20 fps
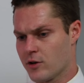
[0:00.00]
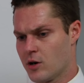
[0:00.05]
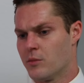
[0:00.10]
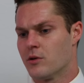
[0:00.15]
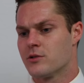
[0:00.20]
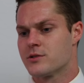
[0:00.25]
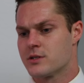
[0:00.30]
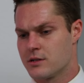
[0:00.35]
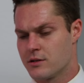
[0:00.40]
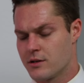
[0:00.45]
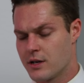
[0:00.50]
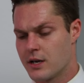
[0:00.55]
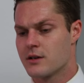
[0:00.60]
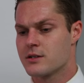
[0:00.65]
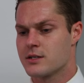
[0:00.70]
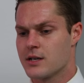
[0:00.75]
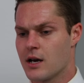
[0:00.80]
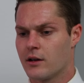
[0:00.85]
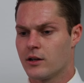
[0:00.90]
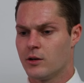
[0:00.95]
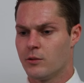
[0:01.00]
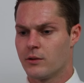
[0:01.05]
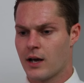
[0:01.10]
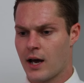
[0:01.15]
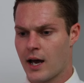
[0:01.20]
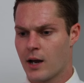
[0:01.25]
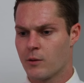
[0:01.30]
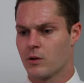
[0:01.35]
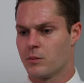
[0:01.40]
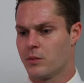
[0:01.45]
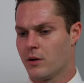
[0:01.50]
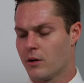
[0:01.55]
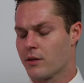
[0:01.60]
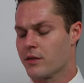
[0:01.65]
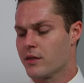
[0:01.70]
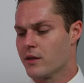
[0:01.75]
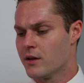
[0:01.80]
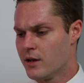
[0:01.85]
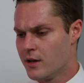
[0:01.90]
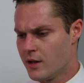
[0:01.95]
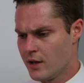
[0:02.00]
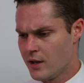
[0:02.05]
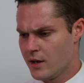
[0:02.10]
for almost 2 years now, you and I were both